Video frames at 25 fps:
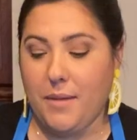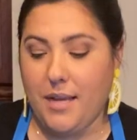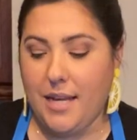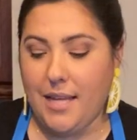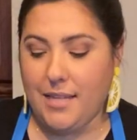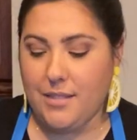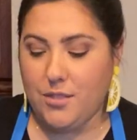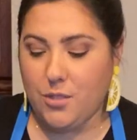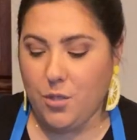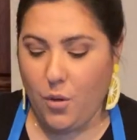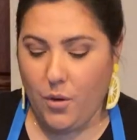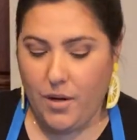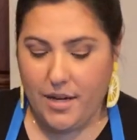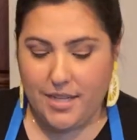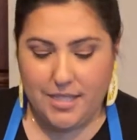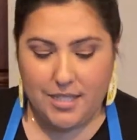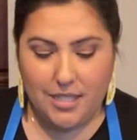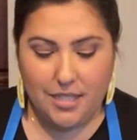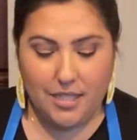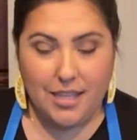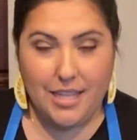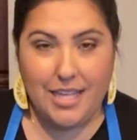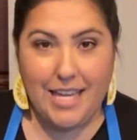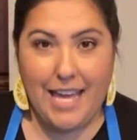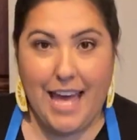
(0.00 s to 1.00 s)
minutes or
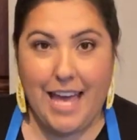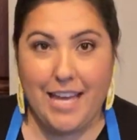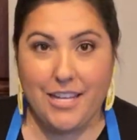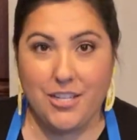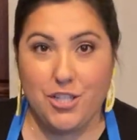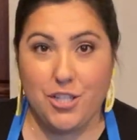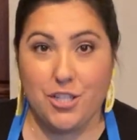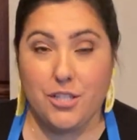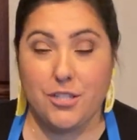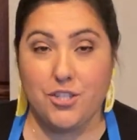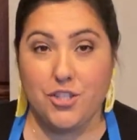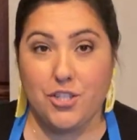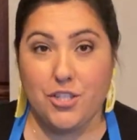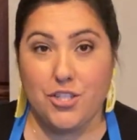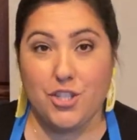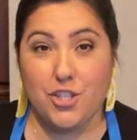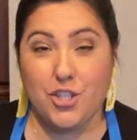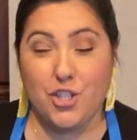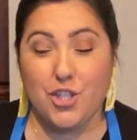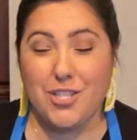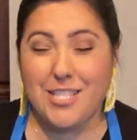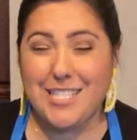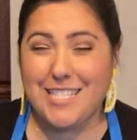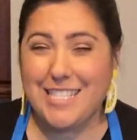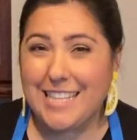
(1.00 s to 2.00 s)
until the edges
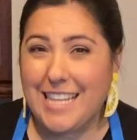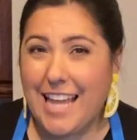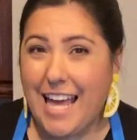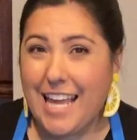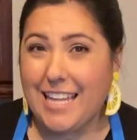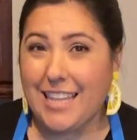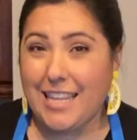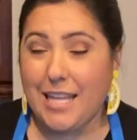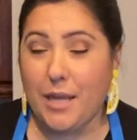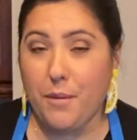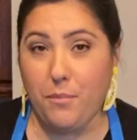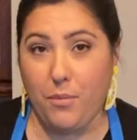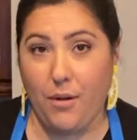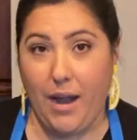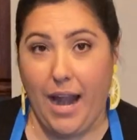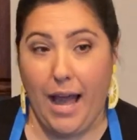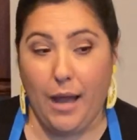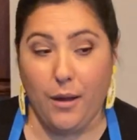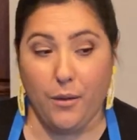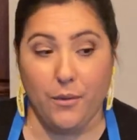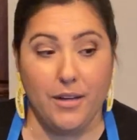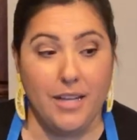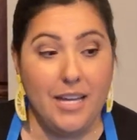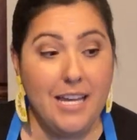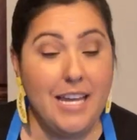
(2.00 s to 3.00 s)
just slightly
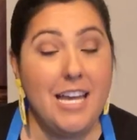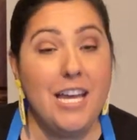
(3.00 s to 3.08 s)
brown.